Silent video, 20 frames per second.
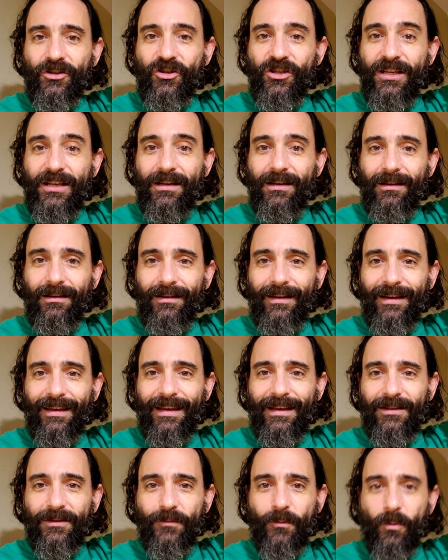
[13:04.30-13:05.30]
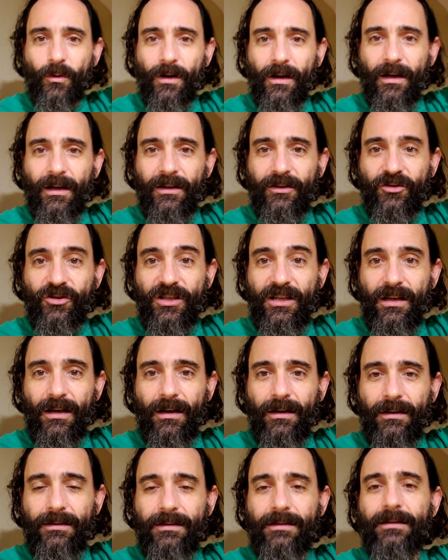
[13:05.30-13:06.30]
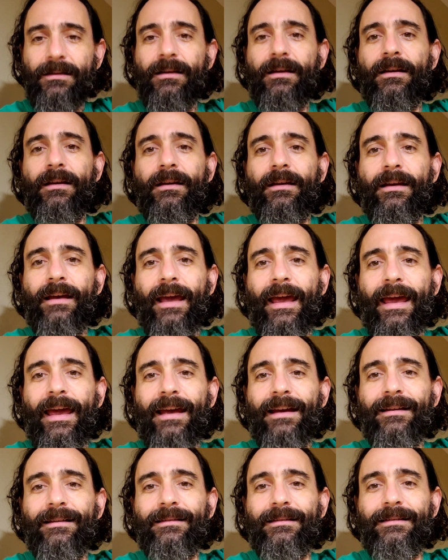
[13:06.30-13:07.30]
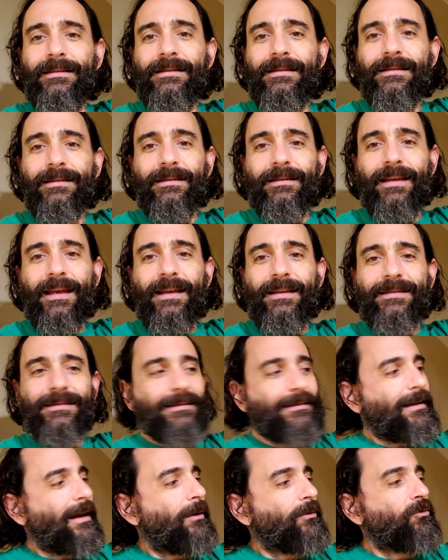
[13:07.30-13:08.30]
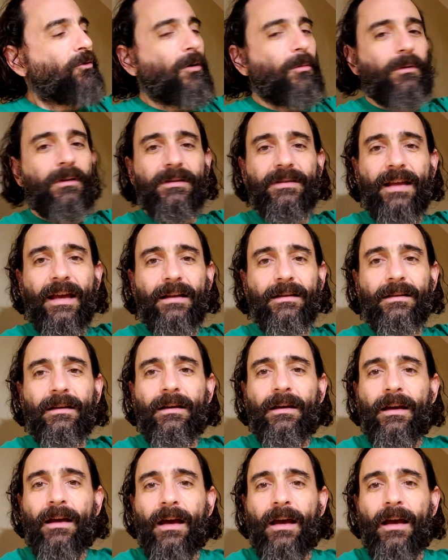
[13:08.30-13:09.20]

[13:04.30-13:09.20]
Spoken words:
cheetah, I guess, for a cheetah hunt. And yes, how adorable is that?